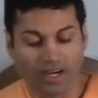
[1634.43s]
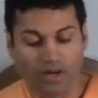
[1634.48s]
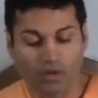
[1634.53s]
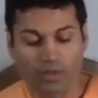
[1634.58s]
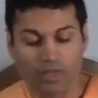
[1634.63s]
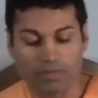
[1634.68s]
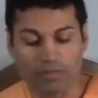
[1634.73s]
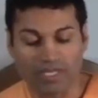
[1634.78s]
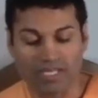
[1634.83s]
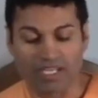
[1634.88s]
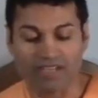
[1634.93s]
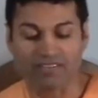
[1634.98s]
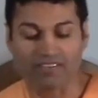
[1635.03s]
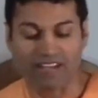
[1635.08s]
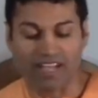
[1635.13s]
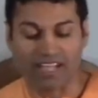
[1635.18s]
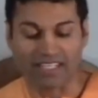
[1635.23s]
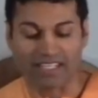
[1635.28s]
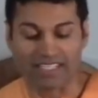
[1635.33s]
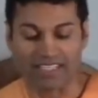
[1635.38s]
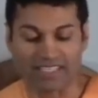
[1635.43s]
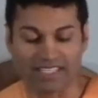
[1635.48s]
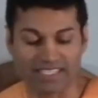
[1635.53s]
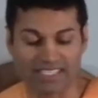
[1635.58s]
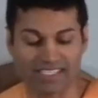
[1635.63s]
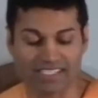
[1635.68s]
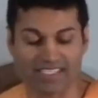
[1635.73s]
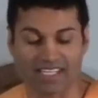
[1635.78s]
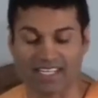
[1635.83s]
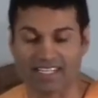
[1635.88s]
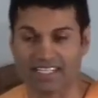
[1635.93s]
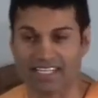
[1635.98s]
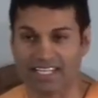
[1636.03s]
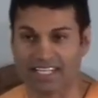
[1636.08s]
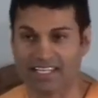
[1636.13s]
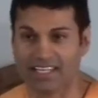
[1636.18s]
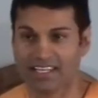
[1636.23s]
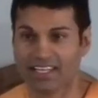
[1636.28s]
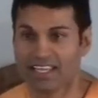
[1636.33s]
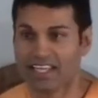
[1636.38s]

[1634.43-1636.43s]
are we being invited this Sunday